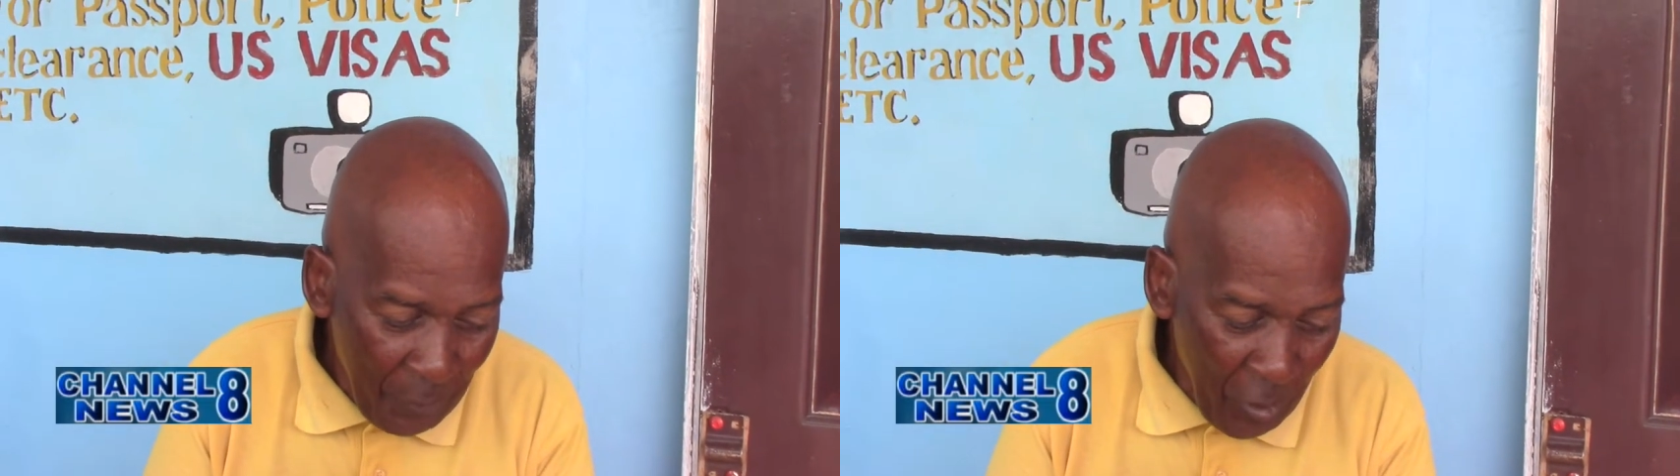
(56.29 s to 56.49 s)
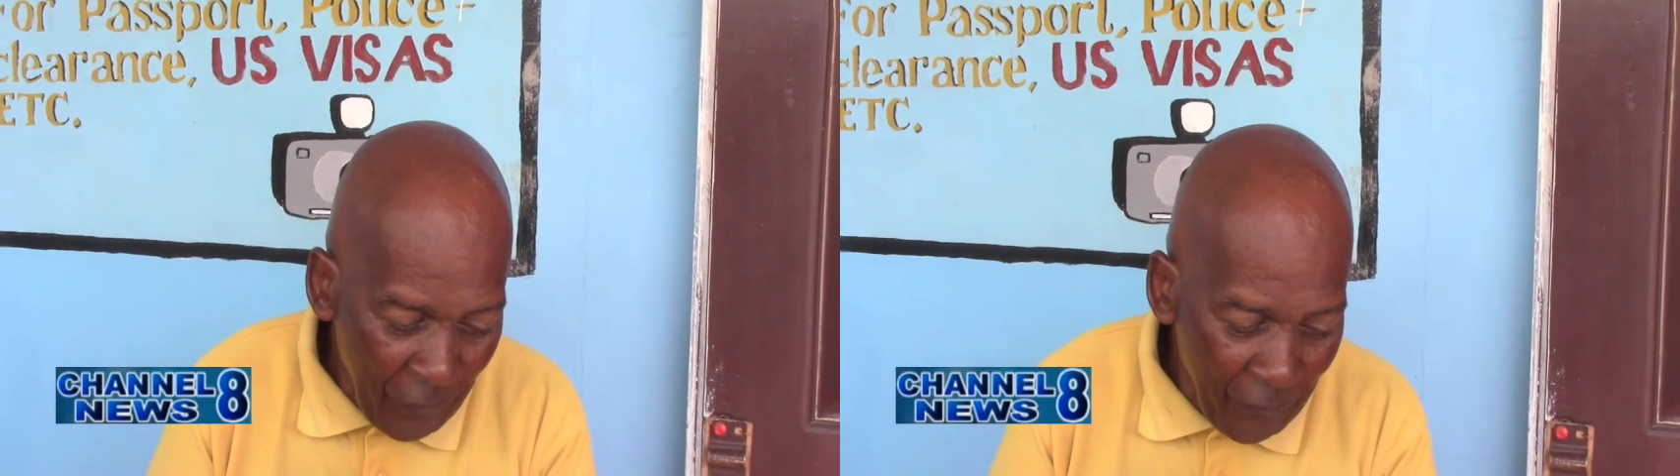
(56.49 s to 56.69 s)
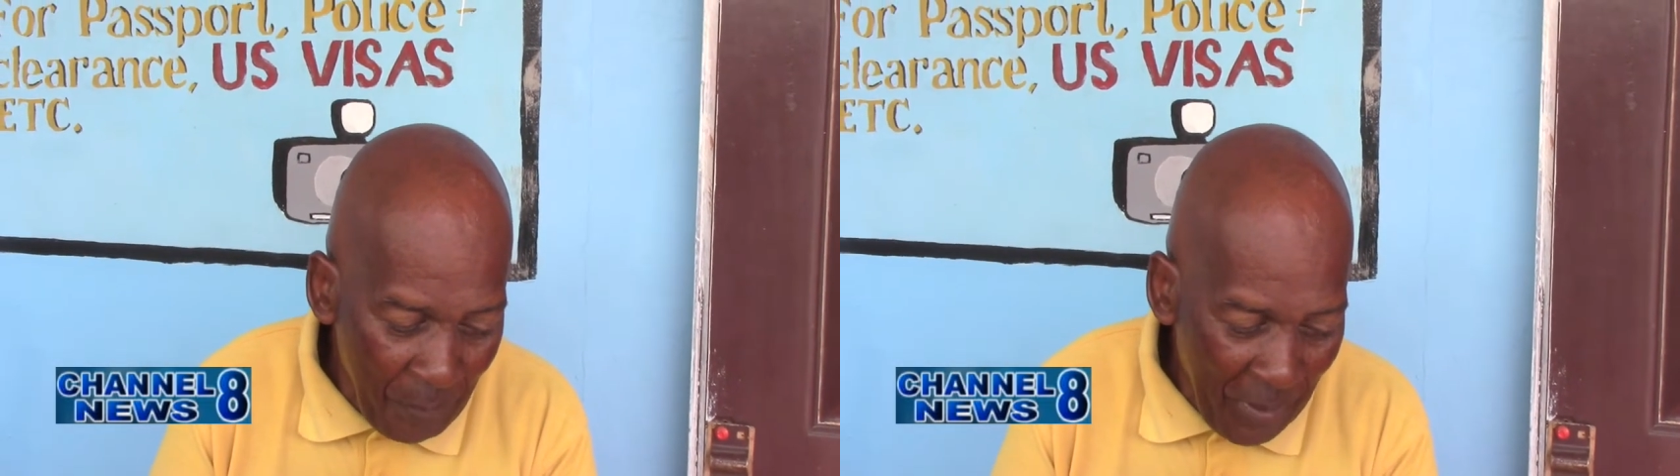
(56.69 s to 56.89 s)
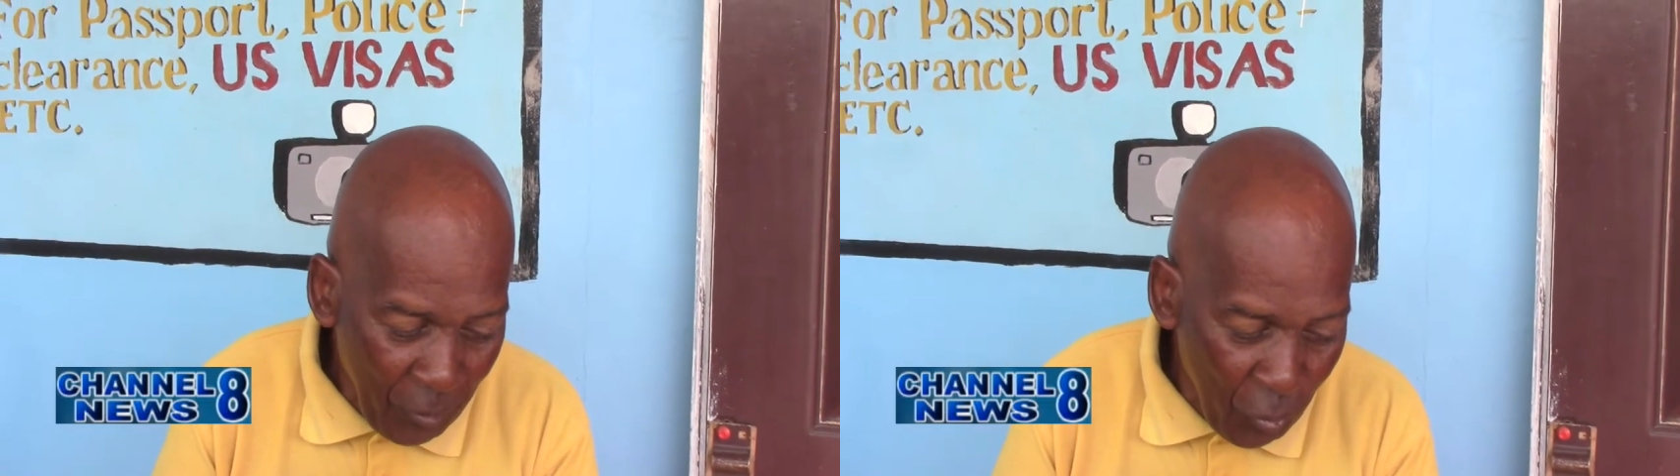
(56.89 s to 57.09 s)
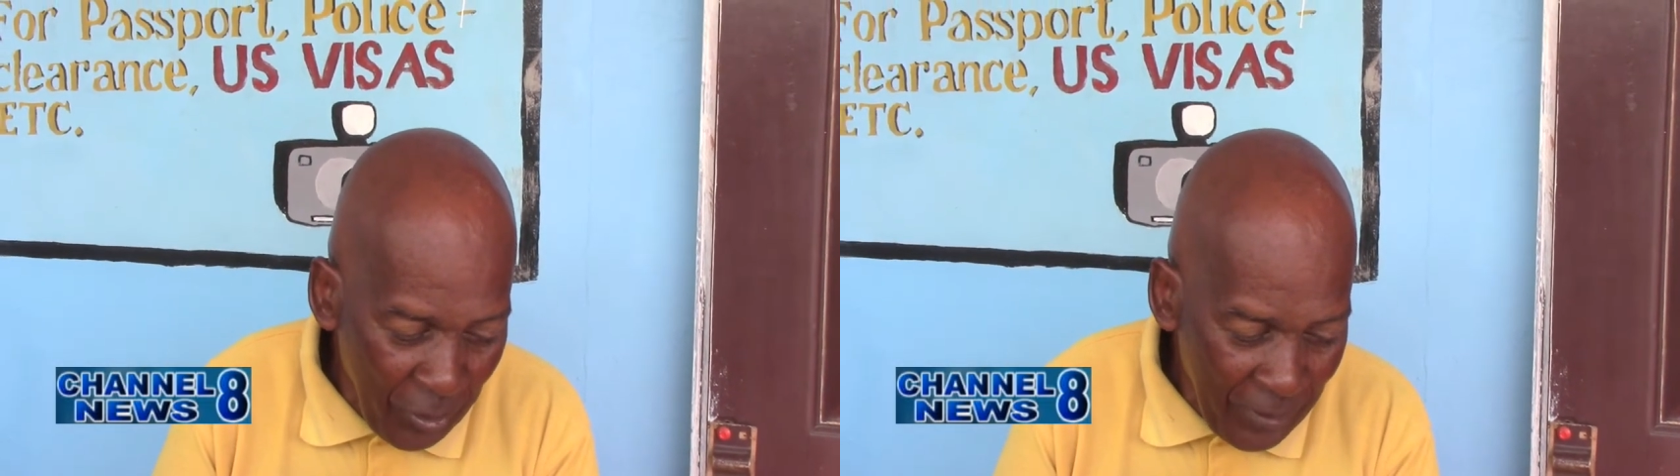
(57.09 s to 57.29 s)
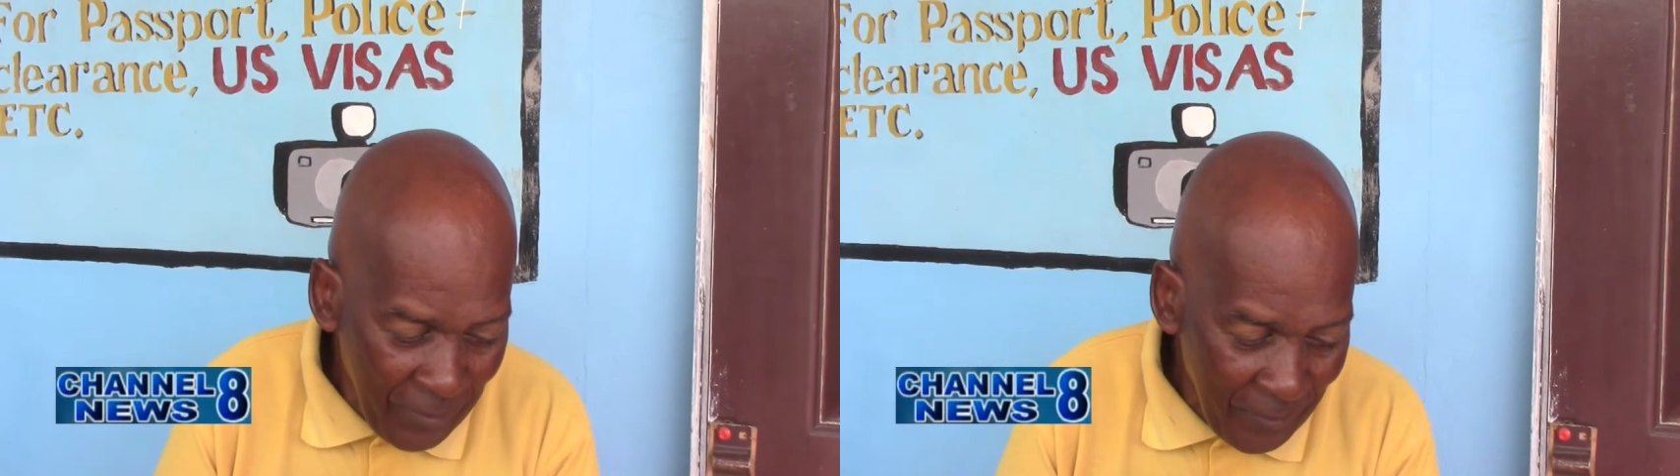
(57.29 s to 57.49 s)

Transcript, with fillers: away from Mahaicony,